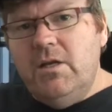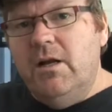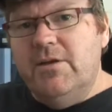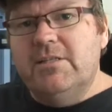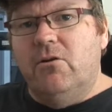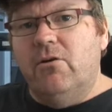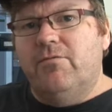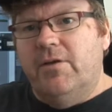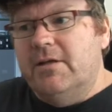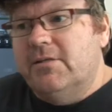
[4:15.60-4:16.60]
there's a lot
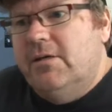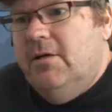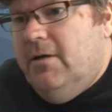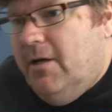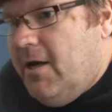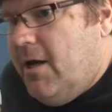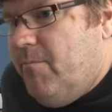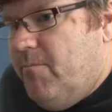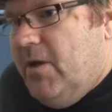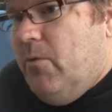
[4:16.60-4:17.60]
of things,
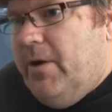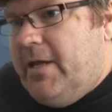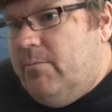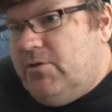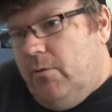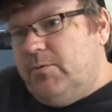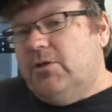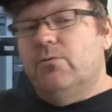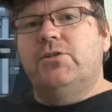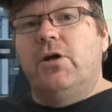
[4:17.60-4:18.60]
when it comes to
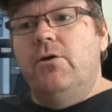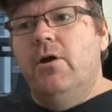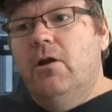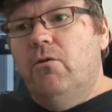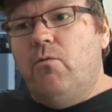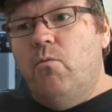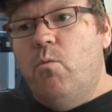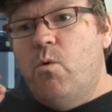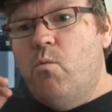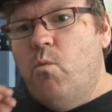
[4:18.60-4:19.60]
obstacles. So, look,
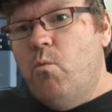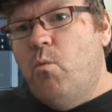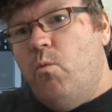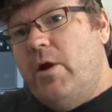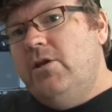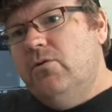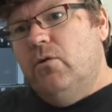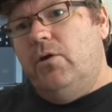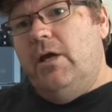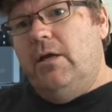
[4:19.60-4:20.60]
when
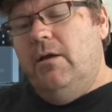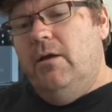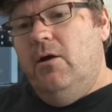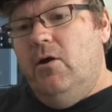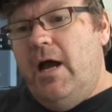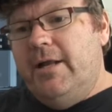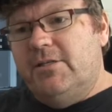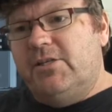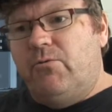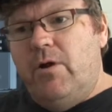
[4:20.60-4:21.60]
you're looking
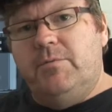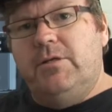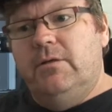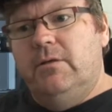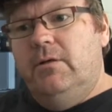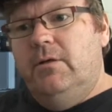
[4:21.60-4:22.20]
at a script,